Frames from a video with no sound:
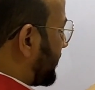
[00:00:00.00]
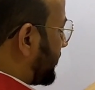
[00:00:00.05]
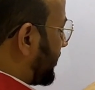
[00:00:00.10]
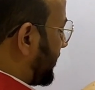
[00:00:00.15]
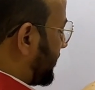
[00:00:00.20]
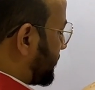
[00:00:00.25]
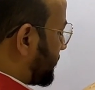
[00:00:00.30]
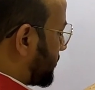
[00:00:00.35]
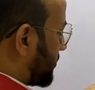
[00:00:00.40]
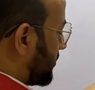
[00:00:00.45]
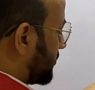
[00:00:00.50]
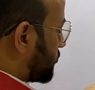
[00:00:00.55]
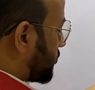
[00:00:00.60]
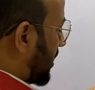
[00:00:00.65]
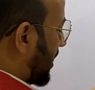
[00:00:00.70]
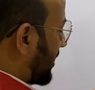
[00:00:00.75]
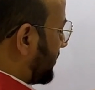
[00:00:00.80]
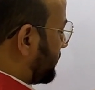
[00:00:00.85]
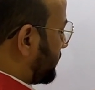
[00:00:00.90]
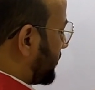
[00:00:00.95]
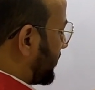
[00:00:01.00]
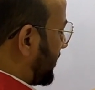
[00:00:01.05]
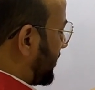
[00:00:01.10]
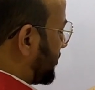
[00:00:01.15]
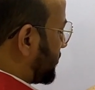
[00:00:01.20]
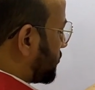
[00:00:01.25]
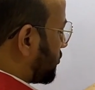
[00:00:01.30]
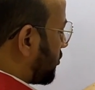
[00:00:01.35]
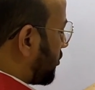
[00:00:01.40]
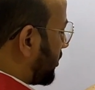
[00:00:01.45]
I reached? So I have
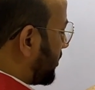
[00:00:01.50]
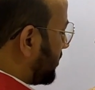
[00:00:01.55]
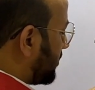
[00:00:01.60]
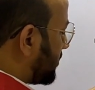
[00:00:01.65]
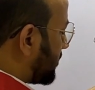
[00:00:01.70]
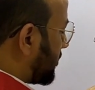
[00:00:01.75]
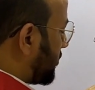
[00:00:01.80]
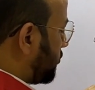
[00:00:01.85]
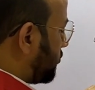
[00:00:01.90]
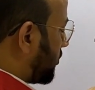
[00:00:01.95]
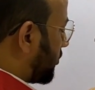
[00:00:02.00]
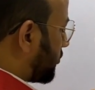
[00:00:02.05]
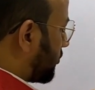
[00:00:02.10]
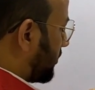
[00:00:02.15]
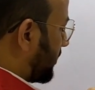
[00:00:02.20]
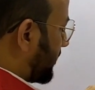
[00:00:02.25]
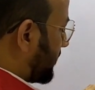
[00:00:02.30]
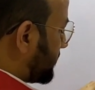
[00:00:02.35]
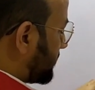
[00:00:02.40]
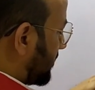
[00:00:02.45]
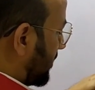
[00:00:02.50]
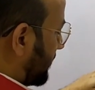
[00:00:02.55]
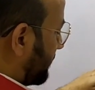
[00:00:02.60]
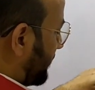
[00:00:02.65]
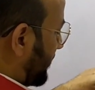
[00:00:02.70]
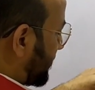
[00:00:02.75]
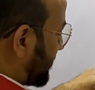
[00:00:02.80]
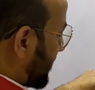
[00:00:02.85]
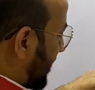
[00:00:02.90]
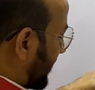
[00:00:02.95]
reached on Q0 only. That is,
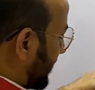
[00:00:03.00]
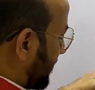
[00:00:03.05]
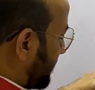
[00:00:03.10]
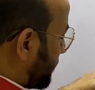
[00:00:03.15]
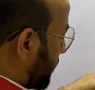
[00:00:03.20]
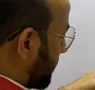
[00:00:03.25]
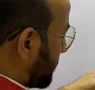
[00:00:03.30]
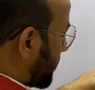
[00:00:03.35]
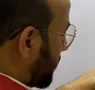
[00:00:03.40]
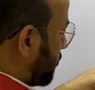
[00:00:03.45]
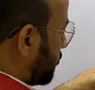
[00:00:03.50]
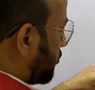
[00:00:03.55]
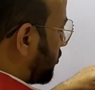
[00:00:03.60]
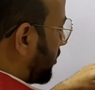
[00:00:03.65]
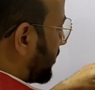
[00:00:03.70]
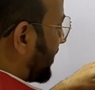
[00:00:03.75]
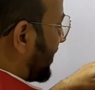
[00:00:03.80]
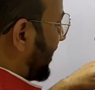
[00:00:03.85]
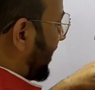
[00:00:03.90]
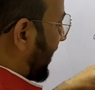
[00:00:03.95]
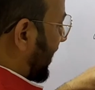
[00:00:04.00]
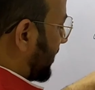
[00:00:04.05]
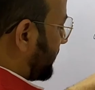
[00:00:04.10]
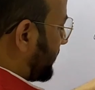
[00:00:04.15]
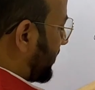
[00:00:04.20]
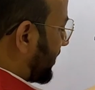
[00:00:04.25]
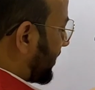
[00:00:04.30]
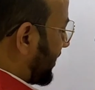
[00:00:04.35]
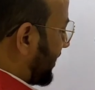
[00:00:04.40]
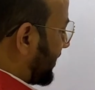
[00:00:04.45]
we started from Q0
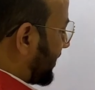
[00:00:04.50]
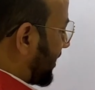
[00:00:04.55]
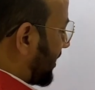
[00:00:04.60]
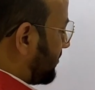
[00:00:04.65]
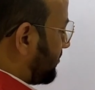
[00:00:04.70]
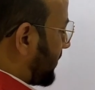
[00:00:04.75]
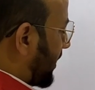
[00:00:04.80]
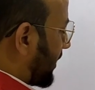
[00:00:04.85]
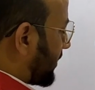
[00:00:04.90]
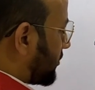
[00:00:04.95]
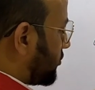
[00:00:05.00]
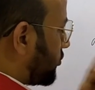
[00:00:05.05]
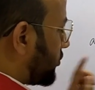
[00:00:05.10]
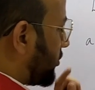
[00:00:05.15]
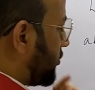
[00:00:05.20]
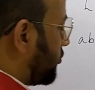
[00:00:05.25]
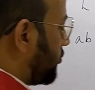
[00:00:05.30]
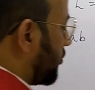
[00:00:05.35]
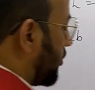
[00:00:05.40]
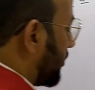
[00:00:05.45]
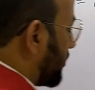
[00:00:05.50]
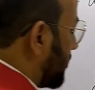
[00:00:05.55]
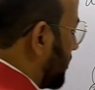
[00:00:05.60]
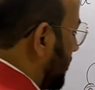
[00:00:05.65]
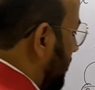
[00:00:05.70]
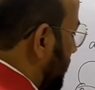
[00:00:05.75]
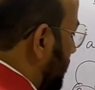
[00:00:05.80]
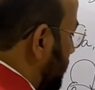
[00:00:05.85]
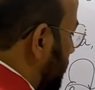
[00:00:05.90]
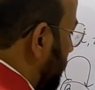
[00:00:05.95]
and we again came back to Q0.